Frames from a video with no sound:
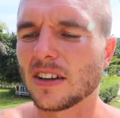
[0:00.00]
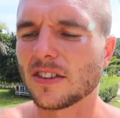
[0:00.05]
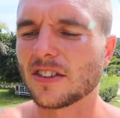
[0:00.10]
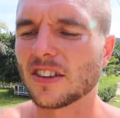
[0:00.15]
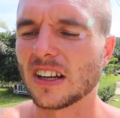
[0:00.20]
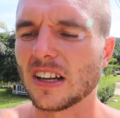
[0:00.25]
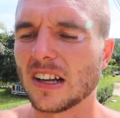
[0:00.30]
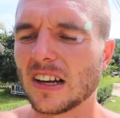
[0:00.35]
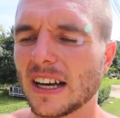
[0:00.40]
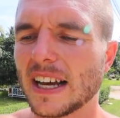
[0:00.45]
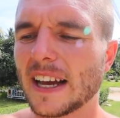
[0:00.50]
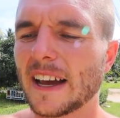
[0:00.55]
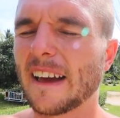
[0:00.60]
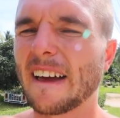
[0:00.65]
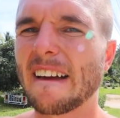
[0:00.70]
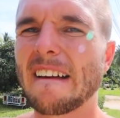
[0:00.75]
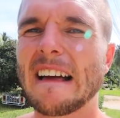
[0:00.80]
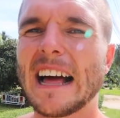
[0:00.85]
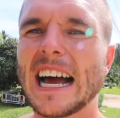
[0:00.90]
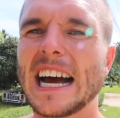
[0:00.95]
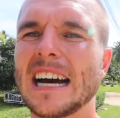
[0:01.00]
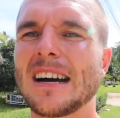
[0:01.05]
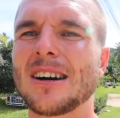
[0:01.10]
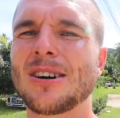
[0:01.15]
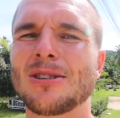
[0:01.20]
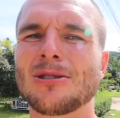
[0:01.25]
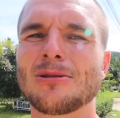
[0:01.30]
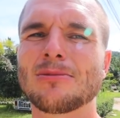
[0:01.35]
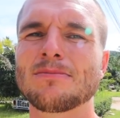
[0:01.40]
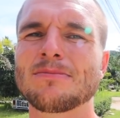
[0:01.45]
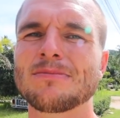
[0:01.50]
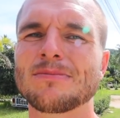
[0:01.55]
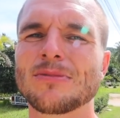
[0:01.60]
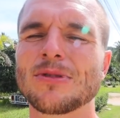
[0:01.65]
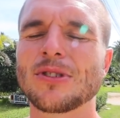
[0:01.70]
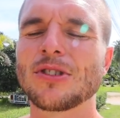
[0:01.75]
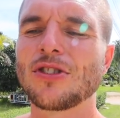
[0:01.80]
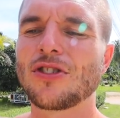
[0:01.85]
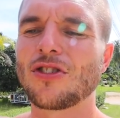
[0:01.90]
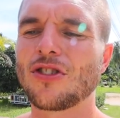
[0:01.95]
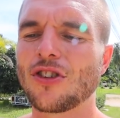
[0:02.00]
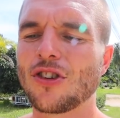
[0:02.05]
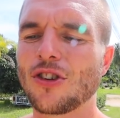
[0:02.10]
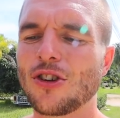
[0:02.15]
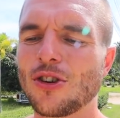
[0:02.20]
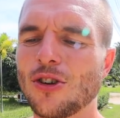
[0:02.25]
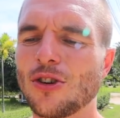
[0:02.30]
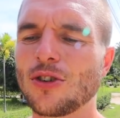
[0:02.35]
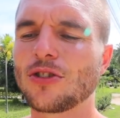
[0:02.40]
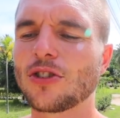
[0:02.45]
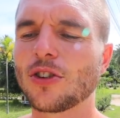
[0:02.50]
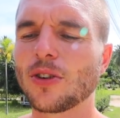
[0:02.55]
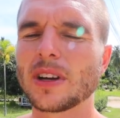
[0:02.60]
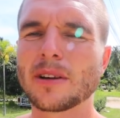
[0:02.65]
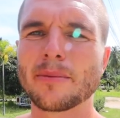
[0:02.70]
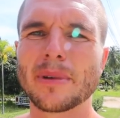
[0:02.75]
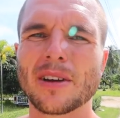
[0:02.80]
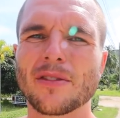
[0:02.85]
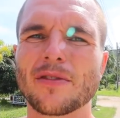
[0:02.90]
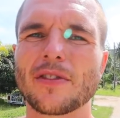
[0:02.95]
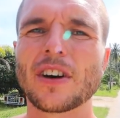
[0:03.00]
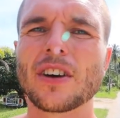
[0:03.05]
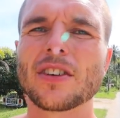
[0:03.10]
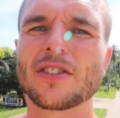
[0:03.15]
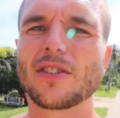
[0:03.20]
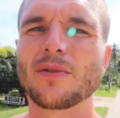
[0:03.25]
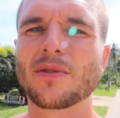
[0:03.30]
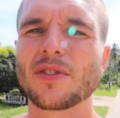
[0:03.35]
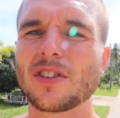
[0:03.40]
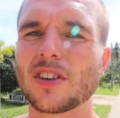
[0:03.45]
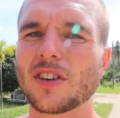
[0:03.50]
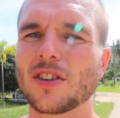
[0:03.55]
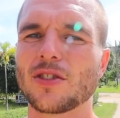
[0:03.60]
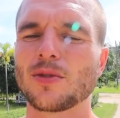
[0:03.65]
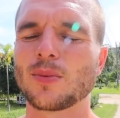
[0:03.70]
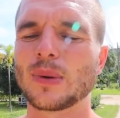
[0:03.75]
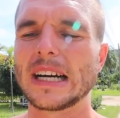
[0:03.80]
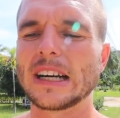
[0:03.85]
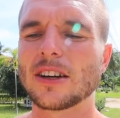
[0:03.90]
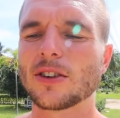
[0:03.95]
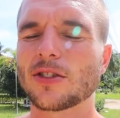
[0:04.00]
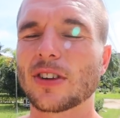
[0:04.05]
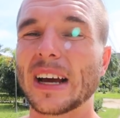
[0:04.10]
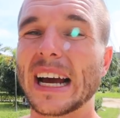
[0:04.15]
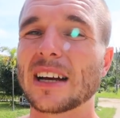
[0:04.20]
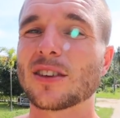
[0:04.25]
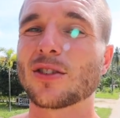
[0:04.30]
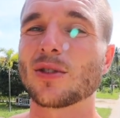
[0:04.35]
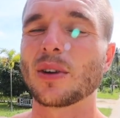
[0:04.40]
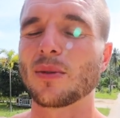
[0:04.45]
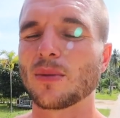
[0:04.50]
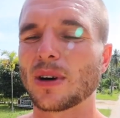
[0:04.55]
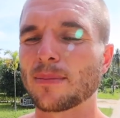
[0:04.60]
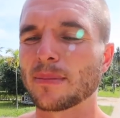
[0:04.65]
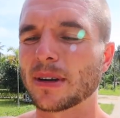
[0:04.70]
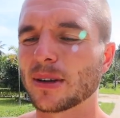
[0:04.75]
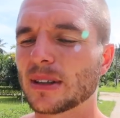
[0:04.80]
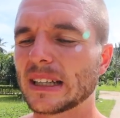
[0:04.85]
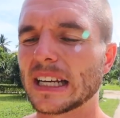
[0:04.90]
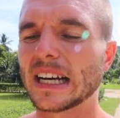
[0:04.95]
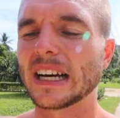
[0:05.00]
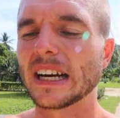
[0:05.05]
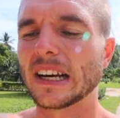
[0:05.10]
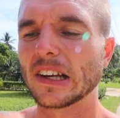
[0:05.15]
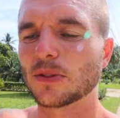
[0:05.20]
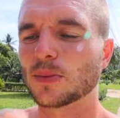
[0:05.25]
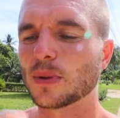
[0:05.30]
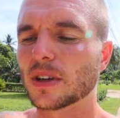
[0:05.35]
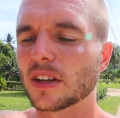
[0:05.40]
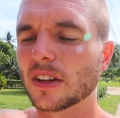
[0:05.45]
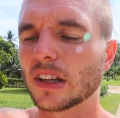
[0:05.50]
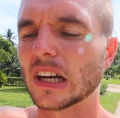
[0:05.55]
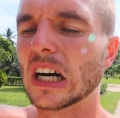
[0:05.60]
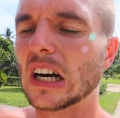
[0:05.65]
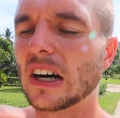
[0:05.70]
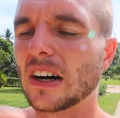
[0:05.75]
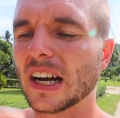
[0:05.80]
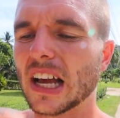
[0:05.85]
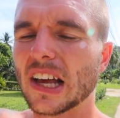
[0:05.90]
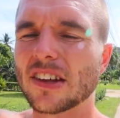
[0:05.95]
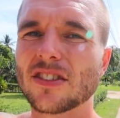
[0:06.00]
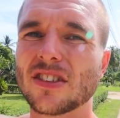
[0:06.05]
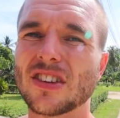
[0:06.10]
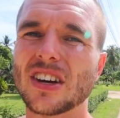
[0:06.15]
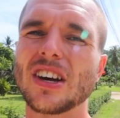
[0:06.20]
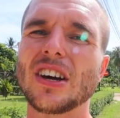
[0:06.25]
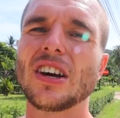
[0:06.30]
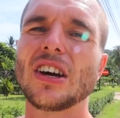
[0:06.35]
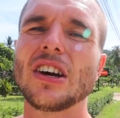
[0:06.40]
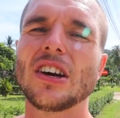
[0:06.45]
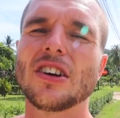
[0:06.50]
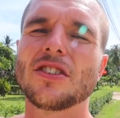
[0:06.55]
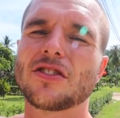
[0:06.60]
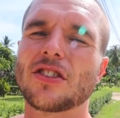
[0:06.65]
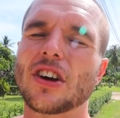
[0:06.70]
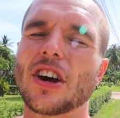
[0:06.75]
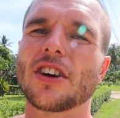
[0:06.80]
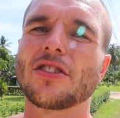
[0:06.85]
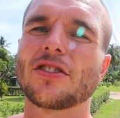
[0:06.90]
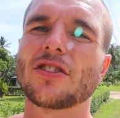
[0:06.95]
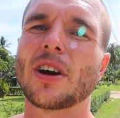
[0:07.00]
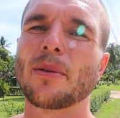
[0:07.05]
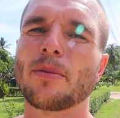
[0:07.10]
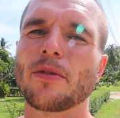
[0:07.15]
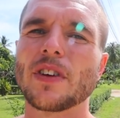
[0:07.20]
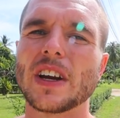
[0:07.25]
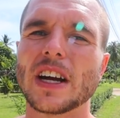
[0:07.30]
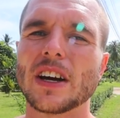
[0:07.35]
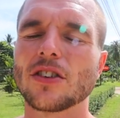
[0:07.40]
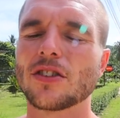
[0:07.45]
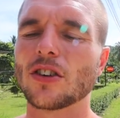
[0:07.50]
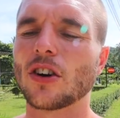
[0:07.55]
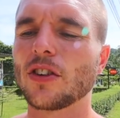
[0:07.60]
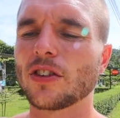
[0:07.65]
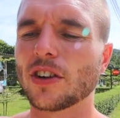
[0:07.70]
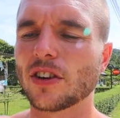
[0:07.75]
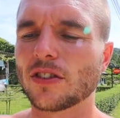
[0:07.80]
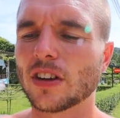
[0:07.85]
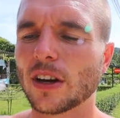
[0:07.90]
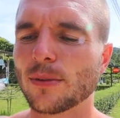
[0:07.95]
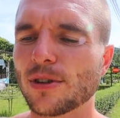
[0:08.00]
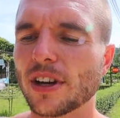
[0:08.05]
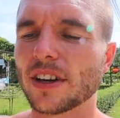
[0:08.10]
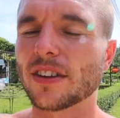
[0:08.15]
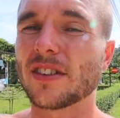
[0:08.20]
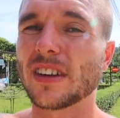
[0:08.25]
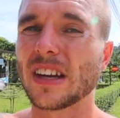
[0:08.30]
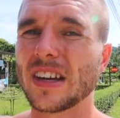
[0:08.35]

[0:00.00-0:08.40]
So like how to do intermittent fasting for serious weight loss or how to eat one meal a day, it's one of the highest search type of videos on those subjects.